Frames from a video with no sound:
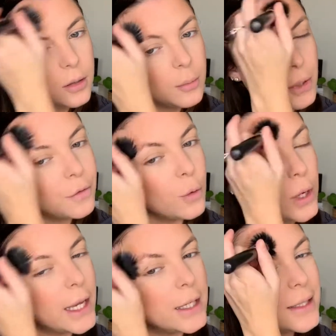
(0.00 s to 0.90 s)
my
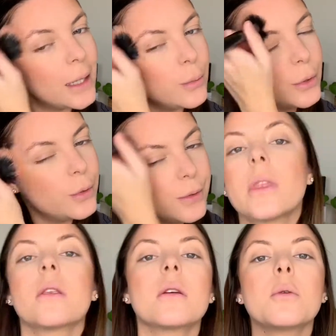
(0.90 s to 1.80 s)
forehead and temples,
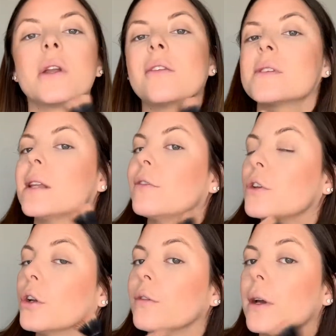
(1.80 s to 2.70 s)
whatever's left
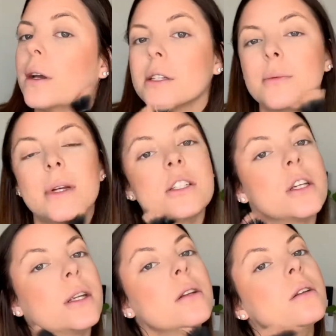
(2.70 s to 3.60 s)
over under my
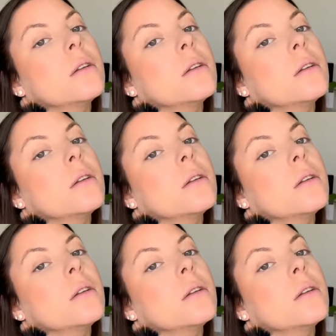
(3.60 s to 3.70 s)
chin.